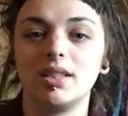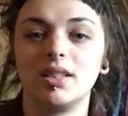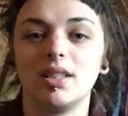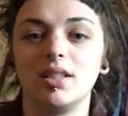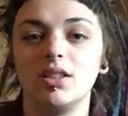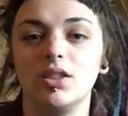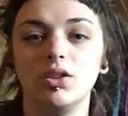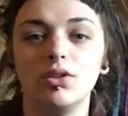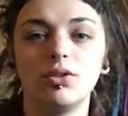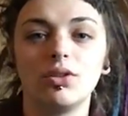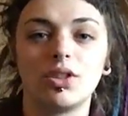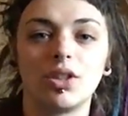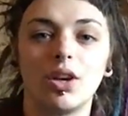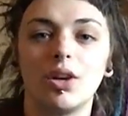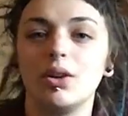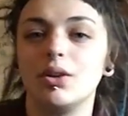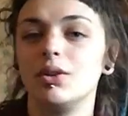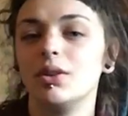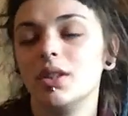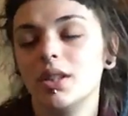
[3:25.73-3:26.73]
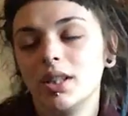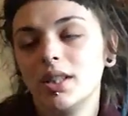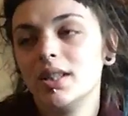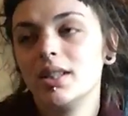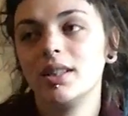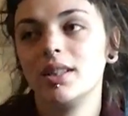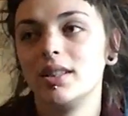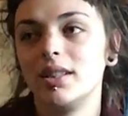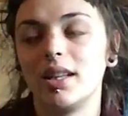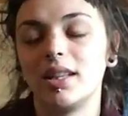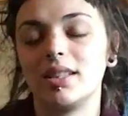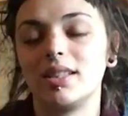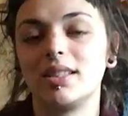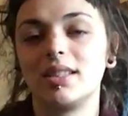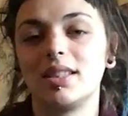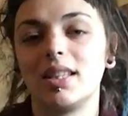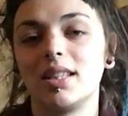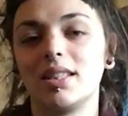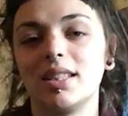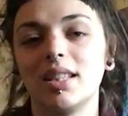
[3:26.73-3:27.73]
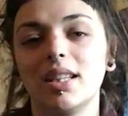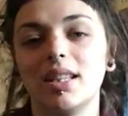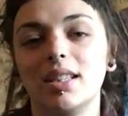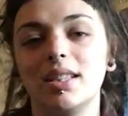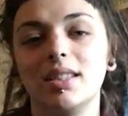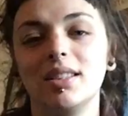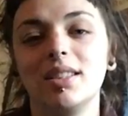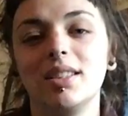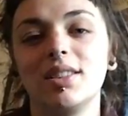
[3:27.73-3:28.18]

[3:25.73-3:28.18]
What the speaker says: to do so. That's it.